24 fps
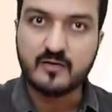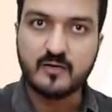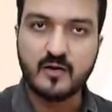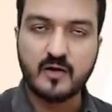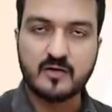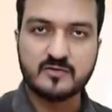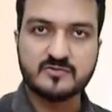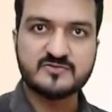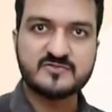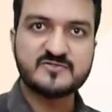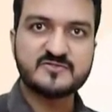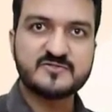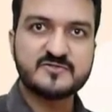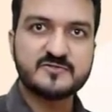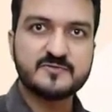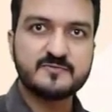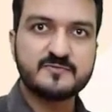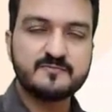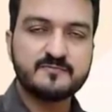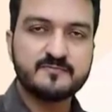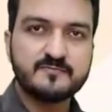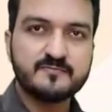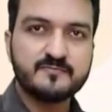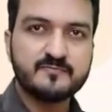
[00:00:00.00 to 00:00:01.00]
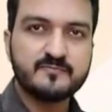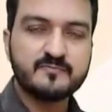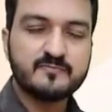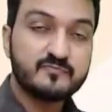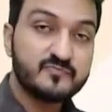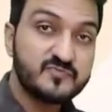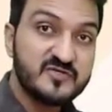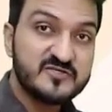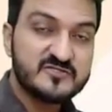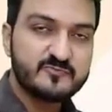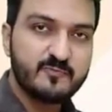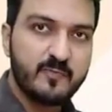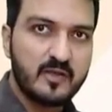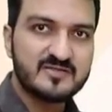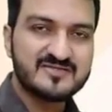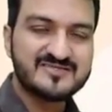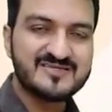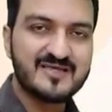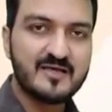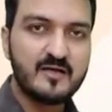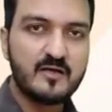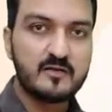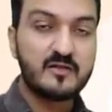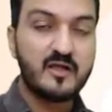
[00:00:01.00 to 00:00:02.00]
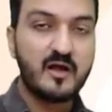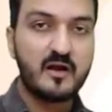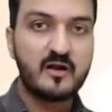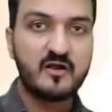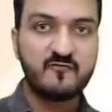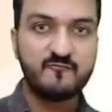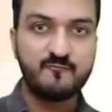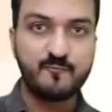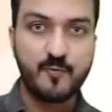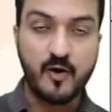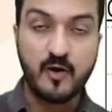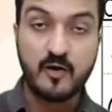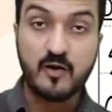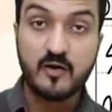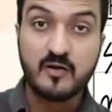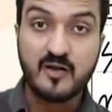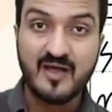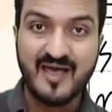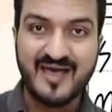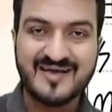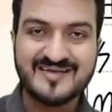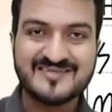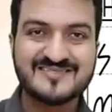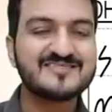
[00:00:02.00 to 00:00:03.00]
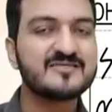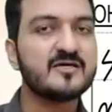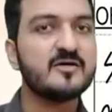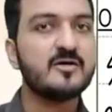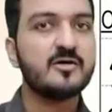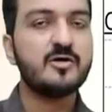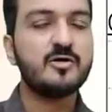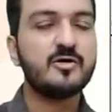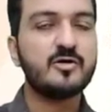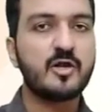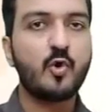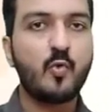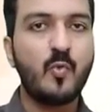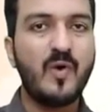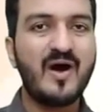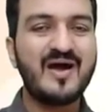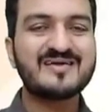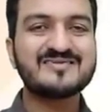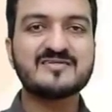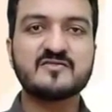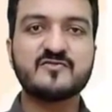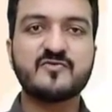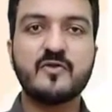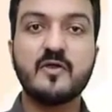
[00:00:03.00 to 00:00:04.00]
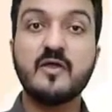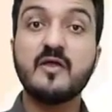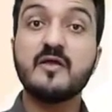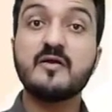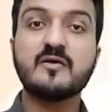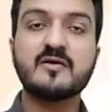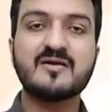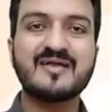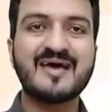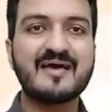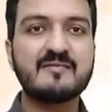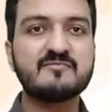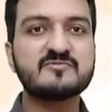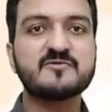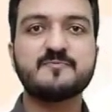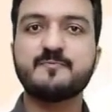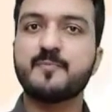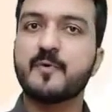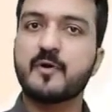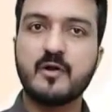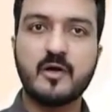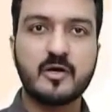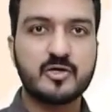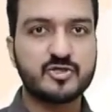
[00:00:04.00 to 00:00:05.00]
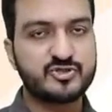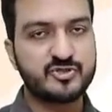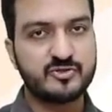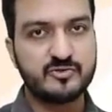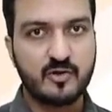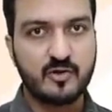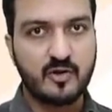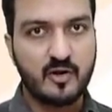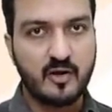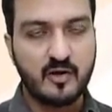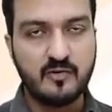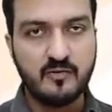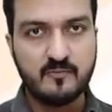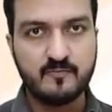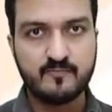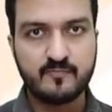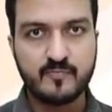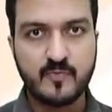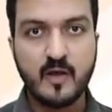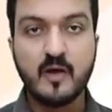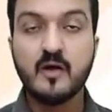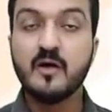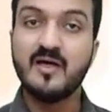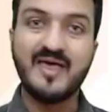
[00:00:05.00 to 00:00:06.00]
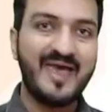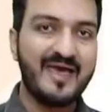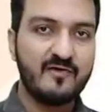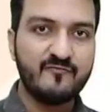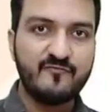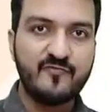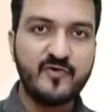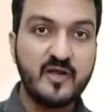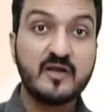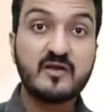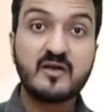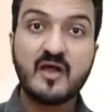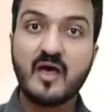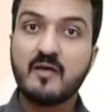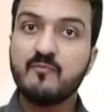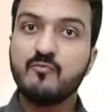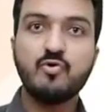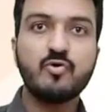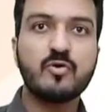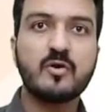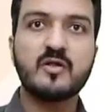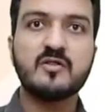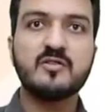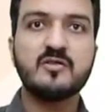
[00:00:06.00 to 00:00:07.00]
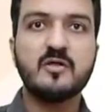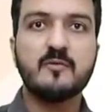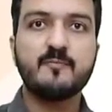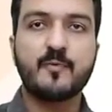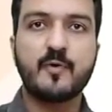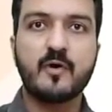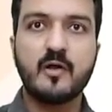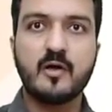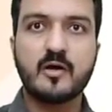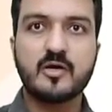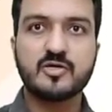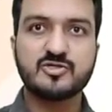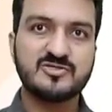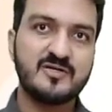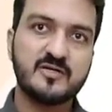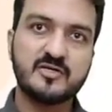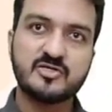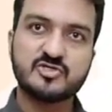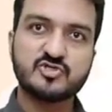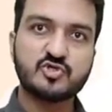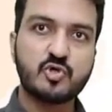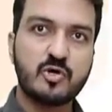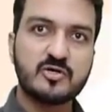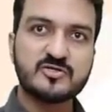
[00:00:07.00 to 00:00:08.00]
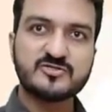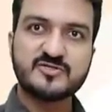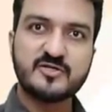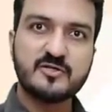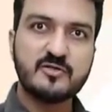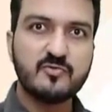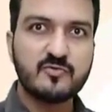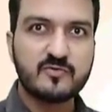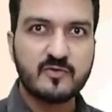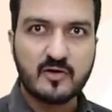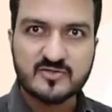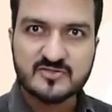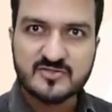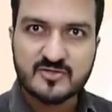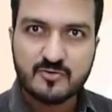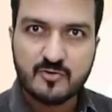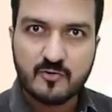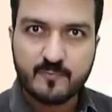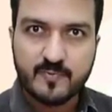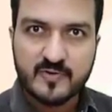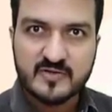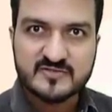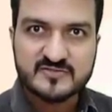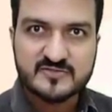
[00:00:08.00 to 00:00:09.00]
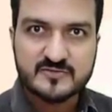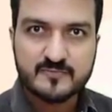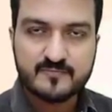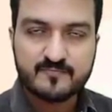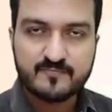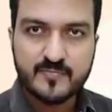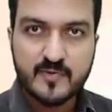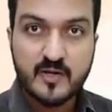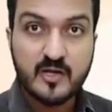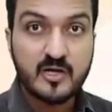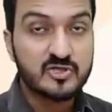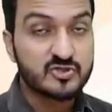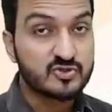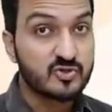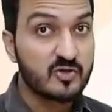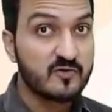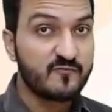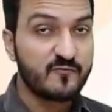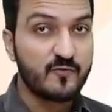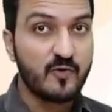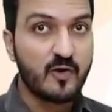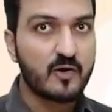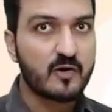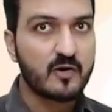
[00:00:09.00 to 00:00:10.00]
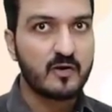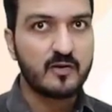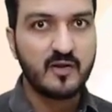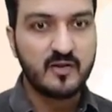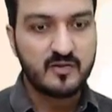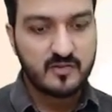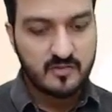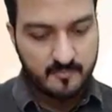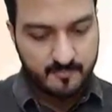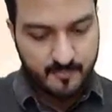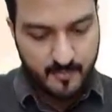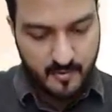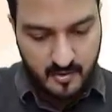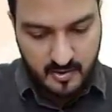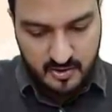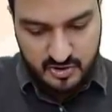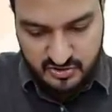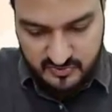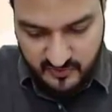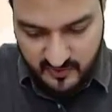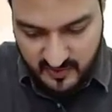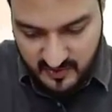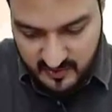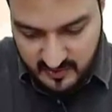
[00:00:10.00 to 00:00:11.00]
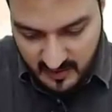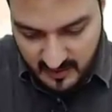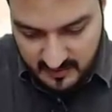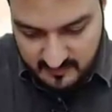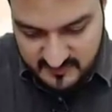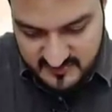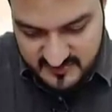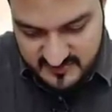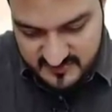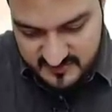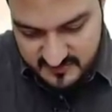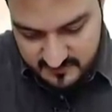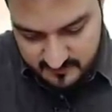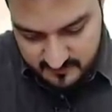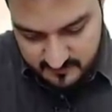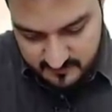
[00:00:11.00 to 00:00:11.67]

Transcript: runs. This means that if product X requires 3 times production run, every time you run the production it is costing you 1000 rupees. So if you are running the production 3 times,